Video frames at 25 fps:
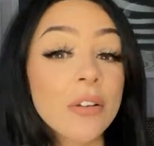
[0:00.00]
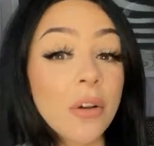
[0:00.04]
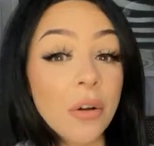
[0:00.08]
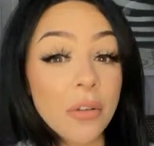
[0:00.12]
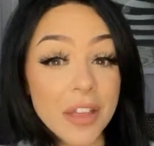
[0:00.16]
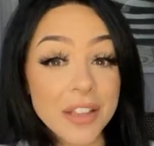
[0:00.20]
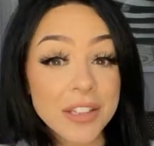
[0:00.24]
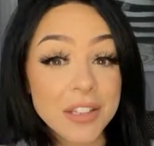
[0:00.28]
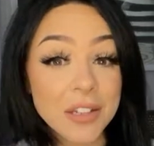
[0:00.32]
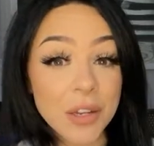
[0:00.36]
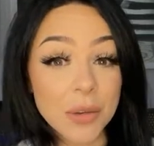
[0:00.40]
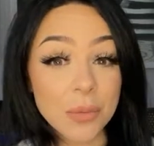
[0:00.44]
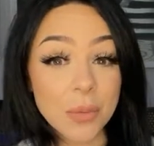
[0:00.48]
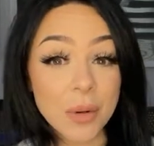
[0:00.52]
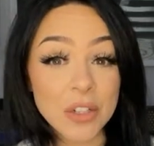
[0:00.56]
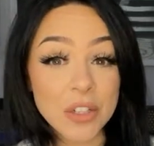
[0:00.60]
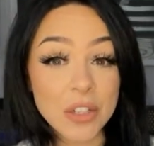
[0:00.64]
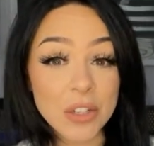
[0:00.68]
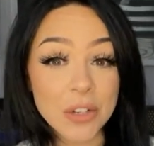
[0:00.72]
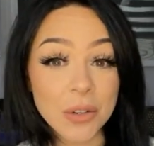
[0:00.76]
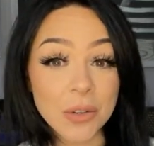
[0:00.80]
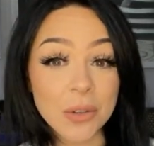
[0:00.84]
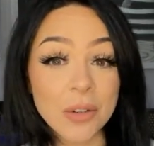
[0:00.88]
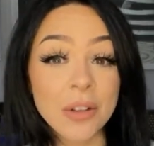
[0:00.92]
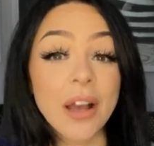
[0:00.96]
oh, that's a good one
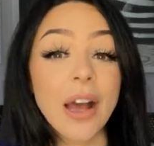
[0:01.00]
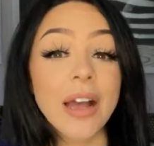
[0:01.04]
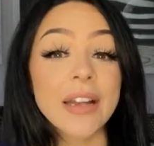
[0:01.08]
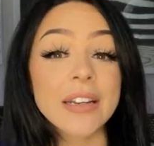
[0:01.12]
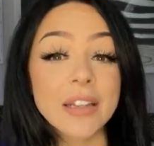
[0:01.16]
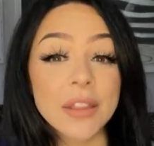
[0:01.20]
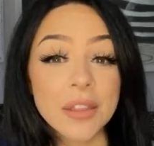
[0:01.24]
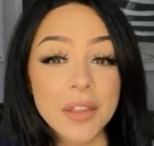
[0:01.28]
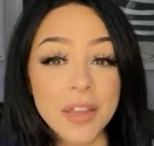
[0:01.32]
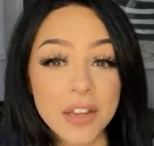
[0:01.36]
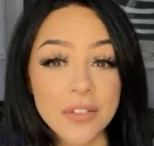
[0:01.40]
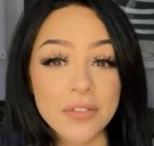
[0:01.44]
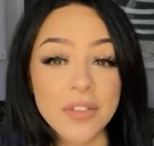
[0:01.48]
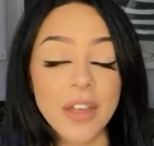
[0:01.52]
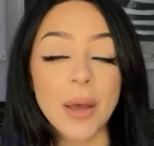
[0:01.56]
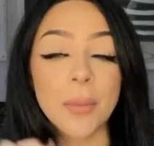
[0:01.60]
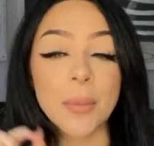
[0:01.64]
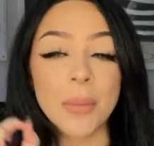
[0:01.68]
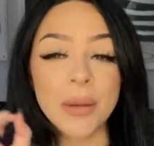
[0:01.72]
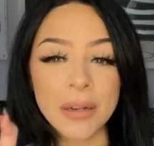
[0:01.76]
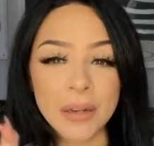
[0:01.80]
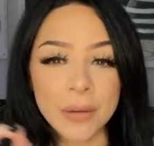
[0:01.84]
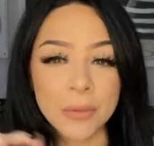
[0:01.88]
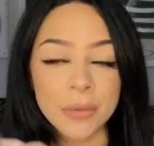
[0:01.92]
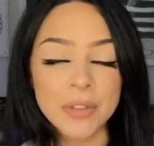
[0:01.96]
too. I didn't think of that,
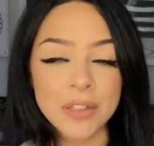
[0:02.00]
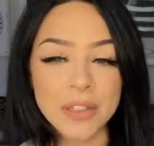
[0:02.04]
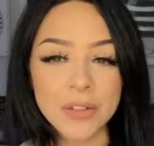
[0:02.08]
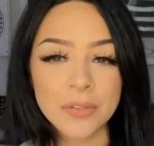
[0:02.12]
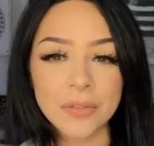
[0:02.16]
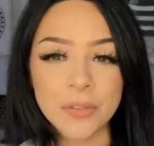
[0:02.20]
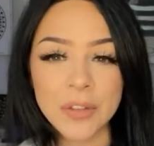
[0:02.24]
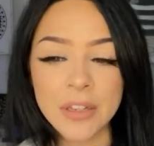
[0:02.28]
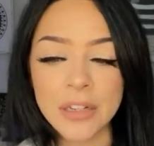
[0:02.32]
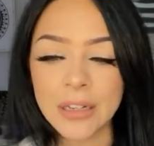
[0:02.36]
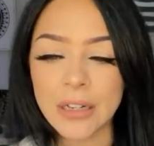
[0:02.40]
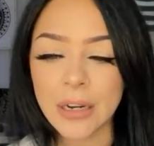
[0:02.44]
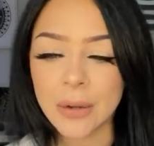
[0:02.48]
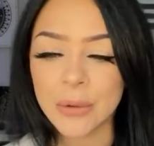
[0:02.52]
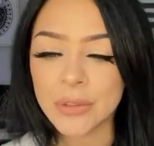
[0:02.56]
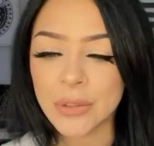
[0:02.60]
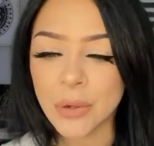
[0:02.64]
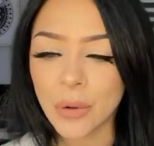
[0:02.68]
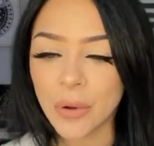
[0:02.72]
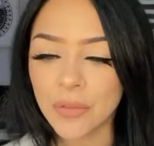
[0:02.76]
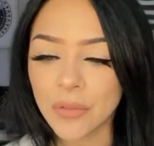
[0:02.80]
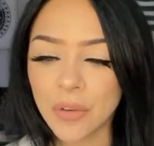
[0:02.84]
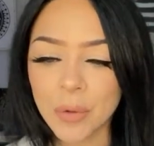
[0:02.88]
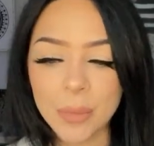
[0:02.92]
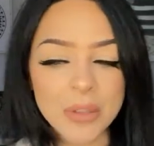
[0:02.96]
but it was defeated I was
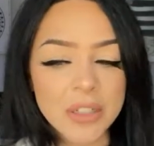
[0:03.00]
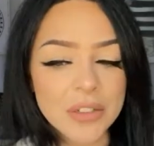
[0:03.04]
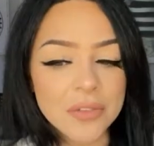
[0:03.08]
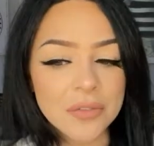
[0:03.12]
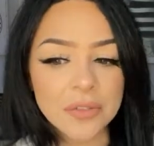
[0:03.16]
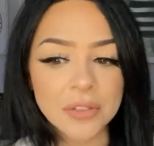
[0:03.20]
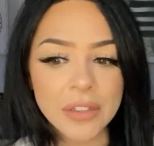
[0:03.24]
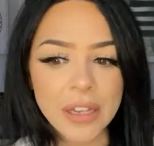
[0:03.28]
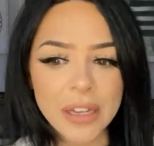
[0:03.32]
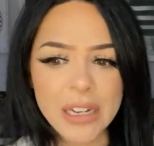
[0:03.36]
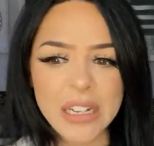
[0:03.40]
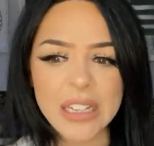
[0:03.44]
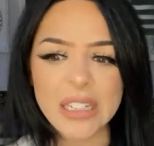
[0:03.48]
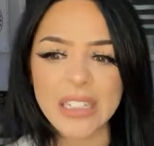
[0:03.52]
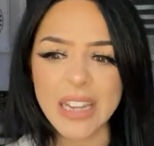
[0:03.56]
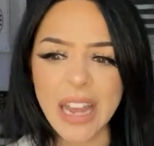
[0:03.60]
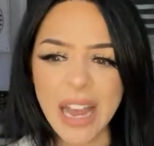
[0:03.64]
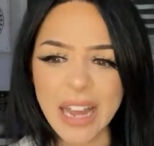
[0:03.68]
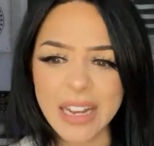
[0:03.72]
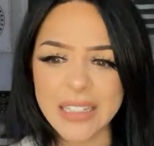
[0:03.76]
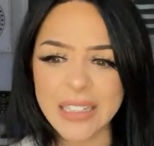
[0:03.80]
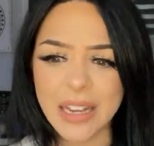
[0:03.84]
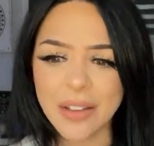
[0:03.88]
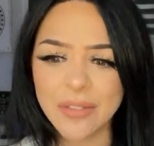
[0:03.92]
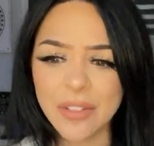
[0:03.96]
going for, but deflated,
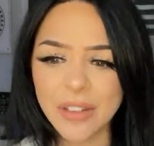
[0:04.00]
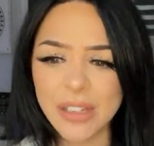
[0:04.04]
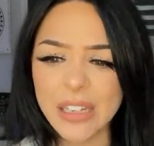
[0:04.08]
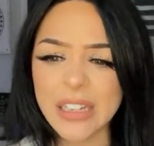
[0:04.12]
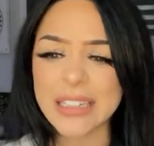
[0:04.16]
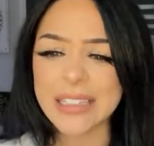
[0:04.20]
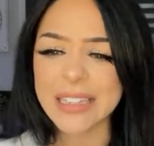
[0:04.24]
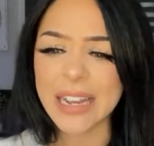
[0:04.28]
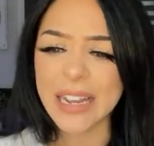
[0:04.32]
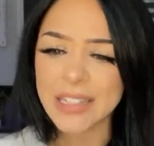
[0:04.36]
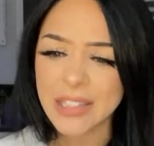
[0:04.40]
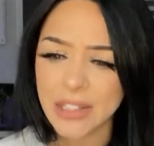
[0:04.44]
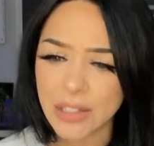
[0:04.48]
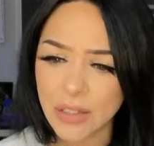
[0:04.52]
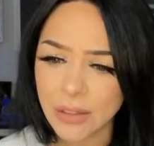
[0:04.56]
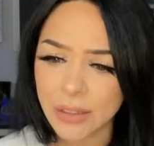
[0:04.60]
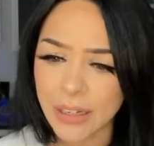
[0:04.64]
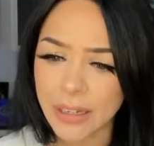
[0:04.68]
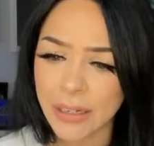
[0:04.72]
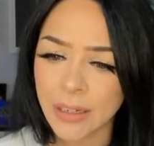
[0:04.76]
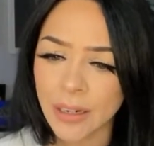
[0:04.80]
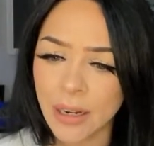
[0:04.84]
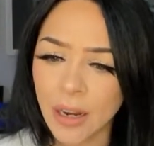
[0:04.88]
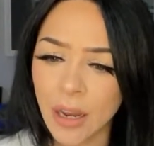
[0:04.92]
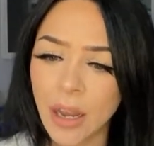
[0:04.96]
yeah, definitely.
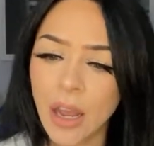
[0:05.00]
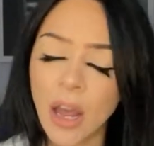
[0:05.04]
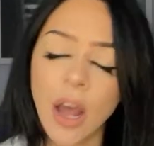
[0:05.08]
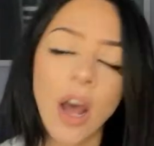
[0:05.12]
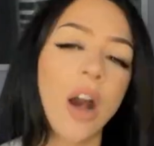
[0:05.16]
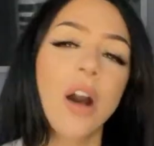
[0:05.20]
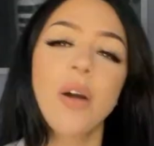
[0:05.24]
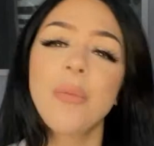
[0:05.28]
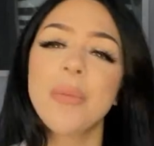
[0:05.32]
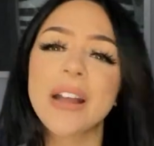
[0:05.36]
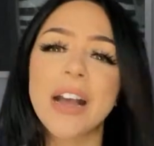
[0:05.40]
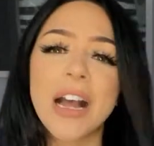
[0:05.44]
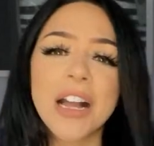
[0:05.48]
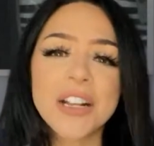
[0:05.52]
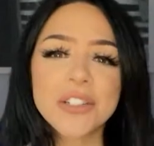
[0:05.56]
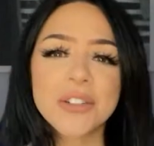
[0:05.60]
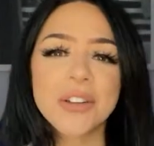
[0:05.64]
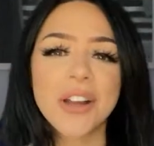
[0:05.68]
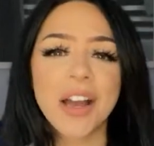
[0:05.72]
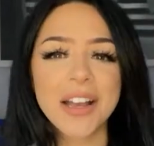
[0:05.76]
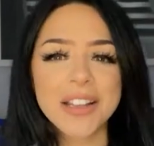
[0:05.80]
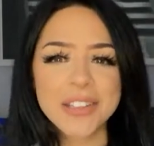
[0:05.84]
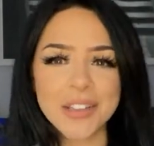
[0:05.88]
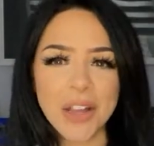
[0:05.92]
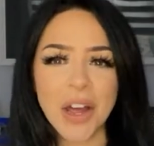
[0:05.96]
Desolate, oh my God, you
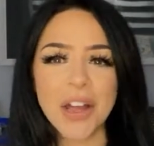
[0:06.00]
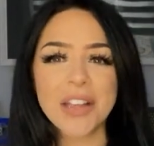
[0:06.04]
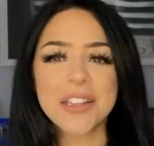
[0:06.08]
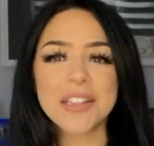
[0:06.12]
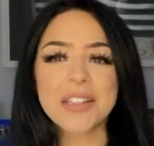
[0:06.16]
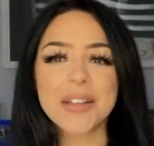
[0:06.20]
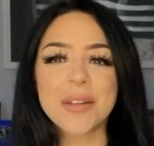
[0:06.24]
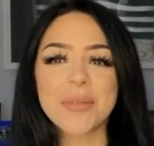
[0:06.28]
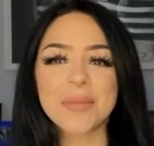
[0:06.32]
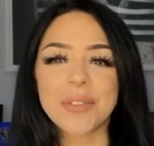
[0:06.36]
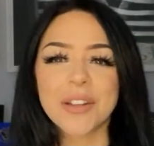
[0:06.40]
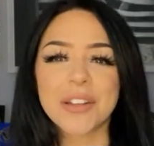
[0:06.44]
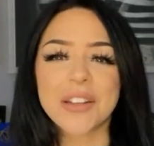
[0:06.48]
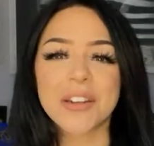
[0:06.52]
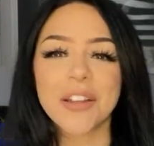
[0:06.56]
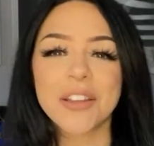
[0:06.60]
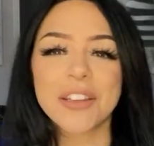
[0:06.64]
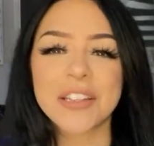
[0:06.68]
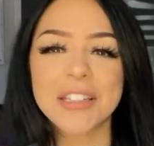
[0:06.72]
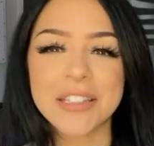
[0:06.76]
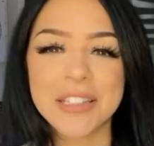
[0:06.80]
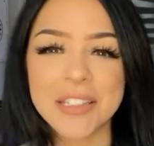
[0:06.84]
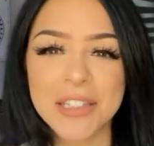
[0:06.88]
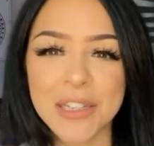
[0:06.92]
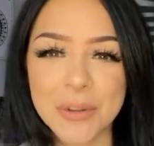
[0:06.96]
guys, awesome. Look at all
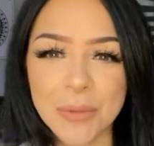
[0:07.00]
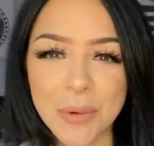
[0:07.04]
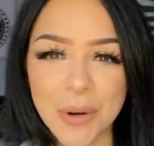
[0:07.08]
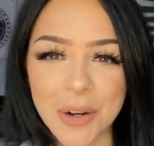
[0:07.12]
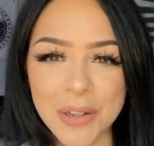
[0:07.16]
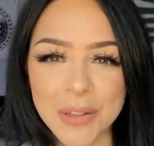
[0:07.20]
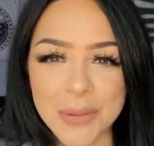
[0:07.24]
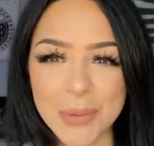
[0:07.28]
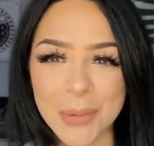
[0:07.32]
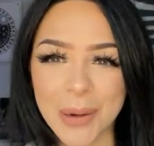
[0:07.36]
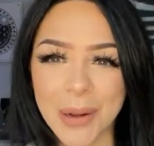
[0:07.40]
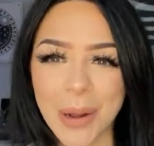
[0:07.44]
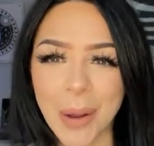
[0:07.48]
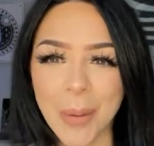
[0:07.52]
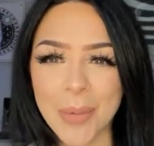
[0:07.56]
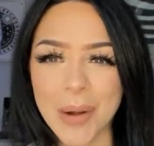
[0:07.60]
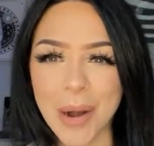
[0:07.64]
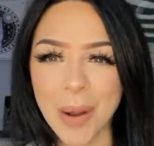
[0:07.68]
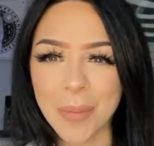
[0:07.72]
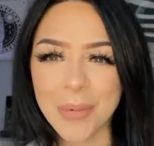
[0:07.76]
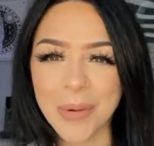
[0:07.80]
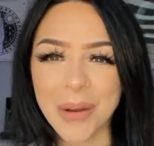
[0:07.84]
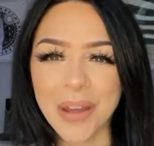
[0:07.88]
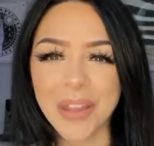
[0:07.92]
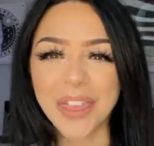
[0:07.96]
these D words we're coming
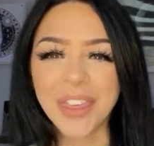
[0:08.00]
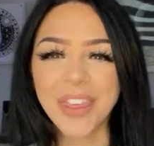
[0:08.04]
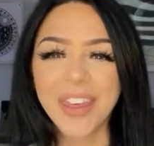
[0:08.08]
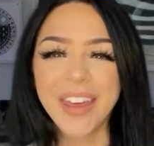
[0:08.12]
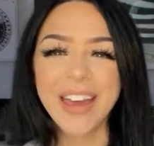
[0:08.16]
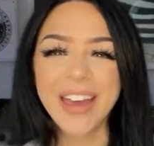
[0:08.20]
up with.